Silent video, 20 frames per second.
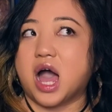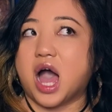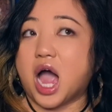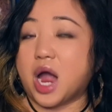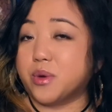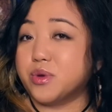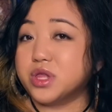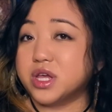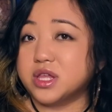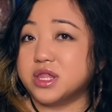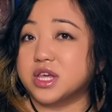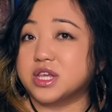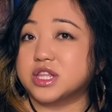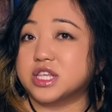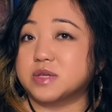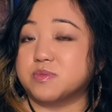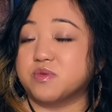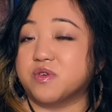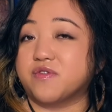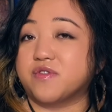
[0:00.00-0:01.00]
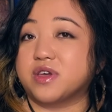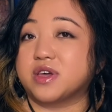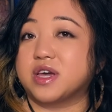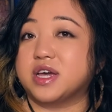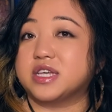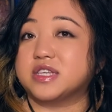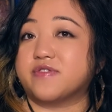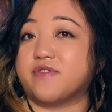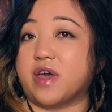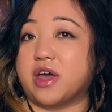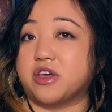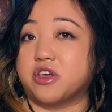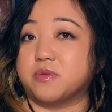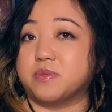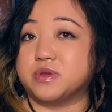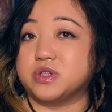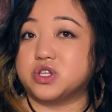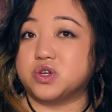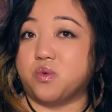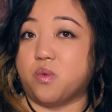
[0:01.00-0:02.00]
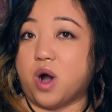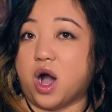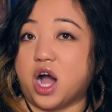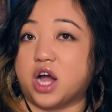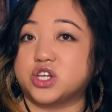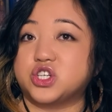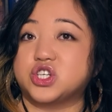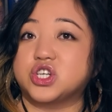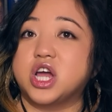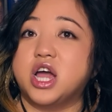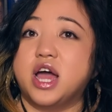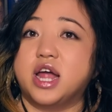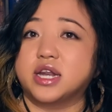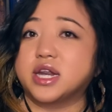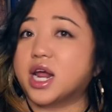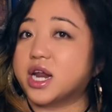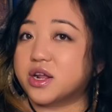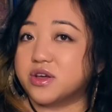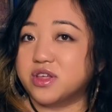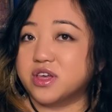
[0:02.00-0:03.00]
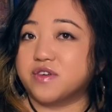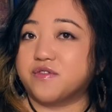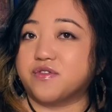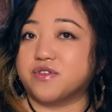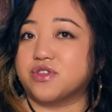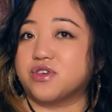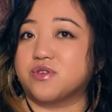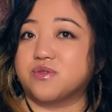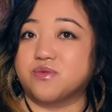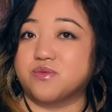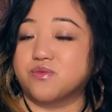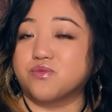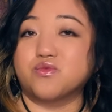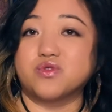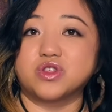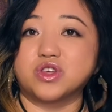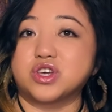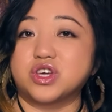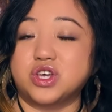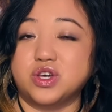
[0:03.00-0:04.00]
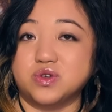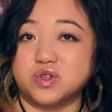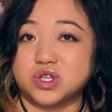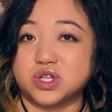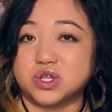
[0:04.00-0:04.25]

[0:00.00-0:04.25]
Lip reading: I really think this movie is valuable to watch, not only for the really cute